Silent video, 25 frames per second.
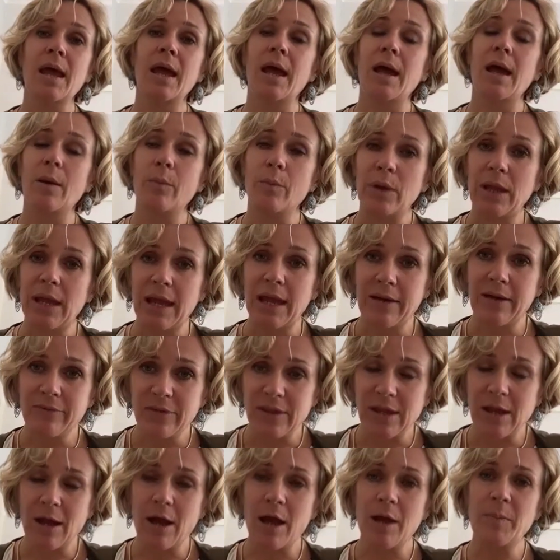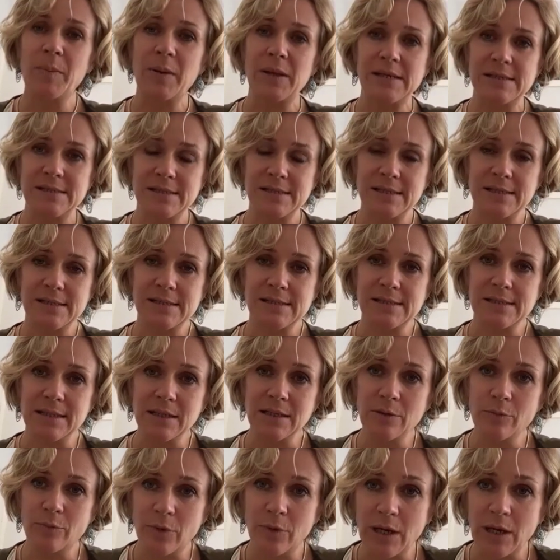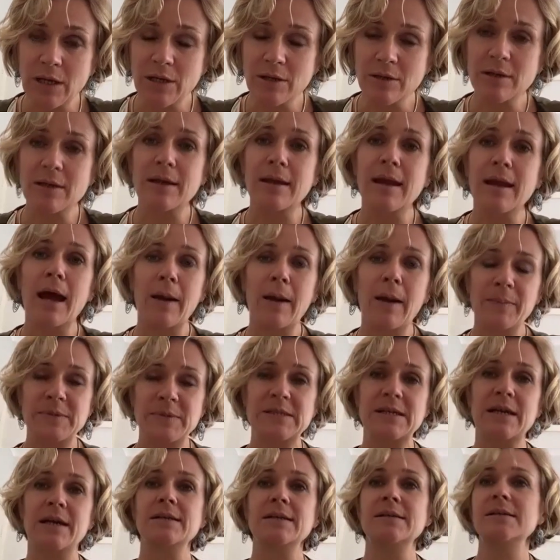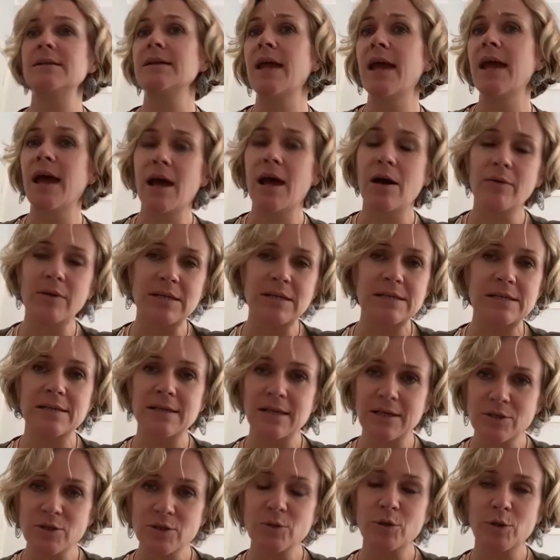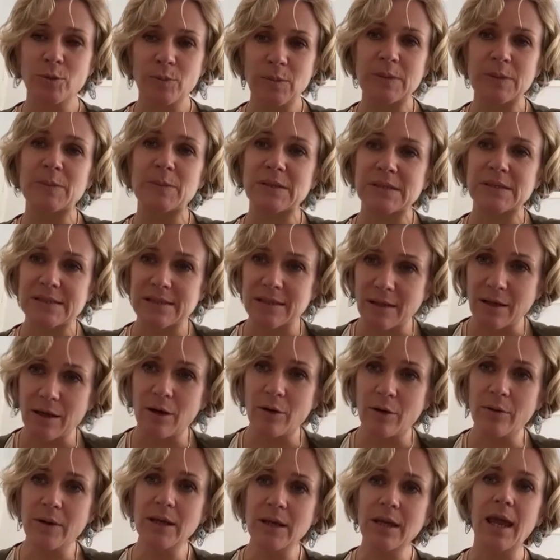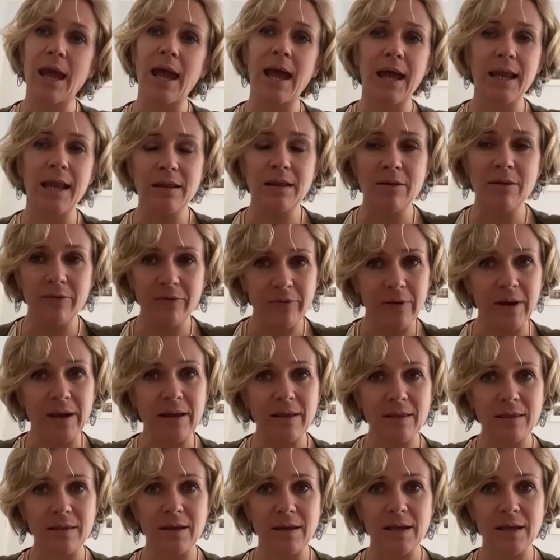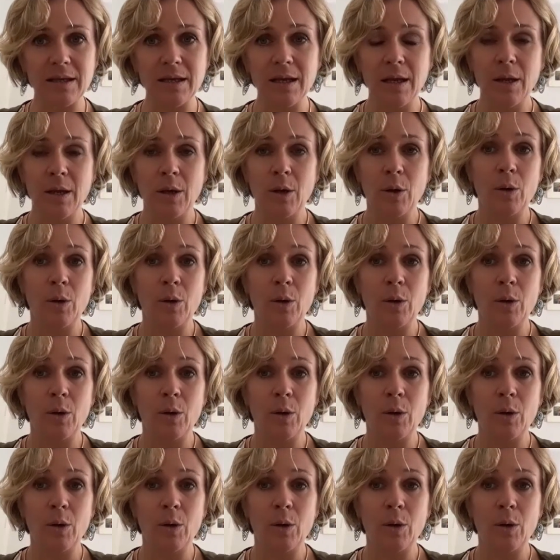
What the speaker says: And we have the IPCC regularly updating how international commitments are going, and the fact that,